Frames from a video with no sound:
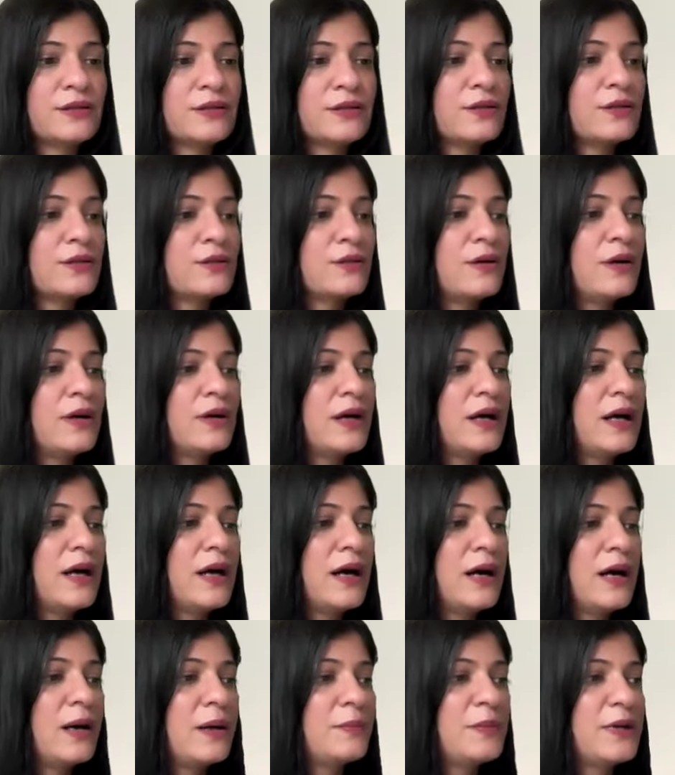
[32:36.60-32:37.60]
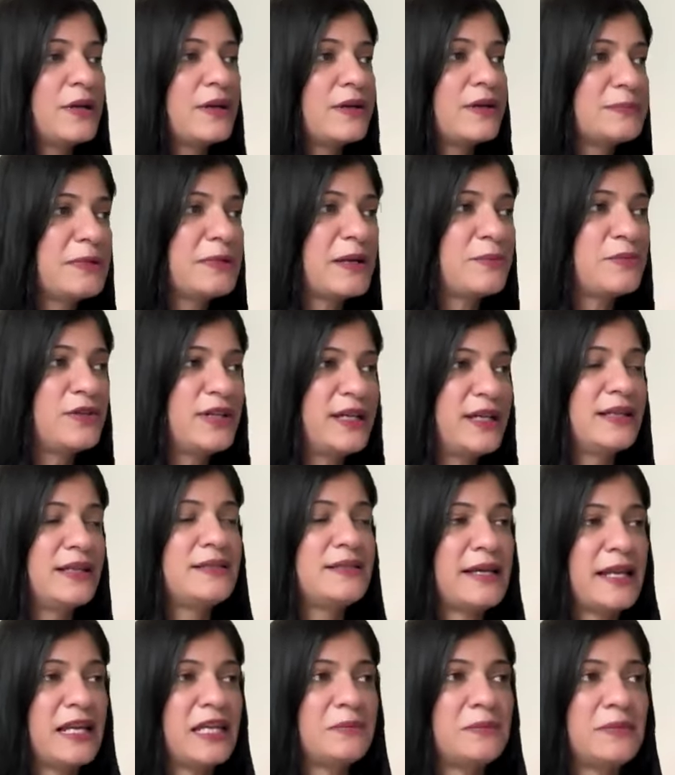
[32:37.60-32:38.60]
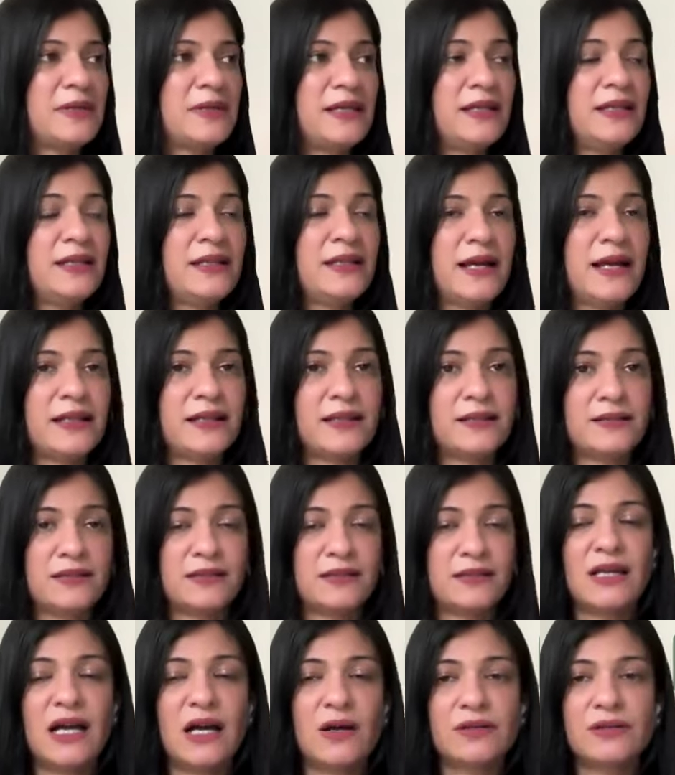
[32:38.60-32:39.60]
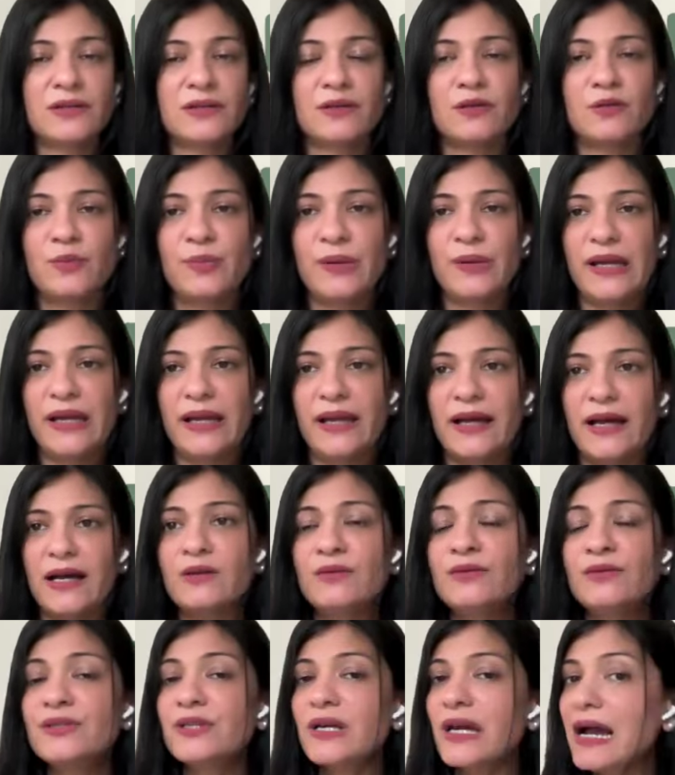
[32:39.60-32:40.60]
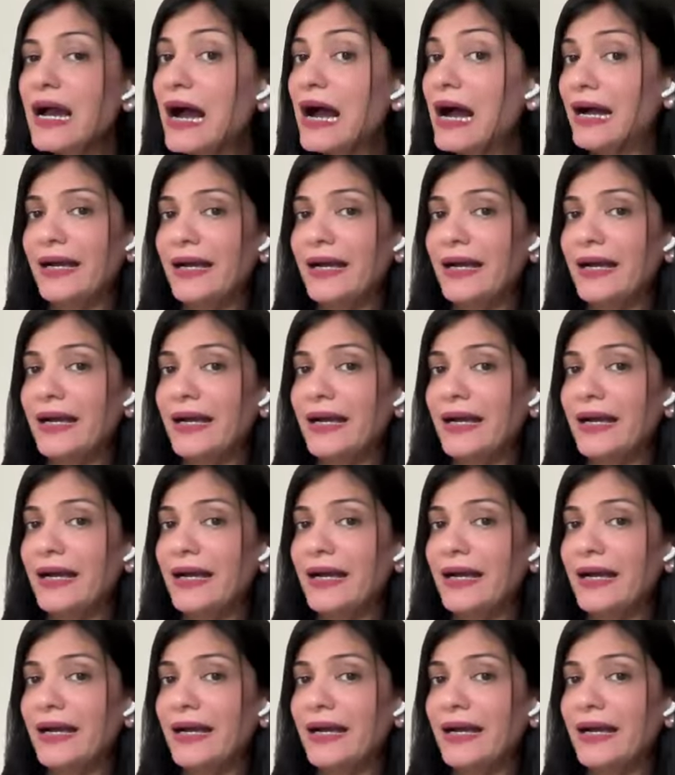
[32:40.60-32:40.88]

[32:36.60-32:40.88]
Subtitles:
So because my brain is telling me that this is how it's going to play out,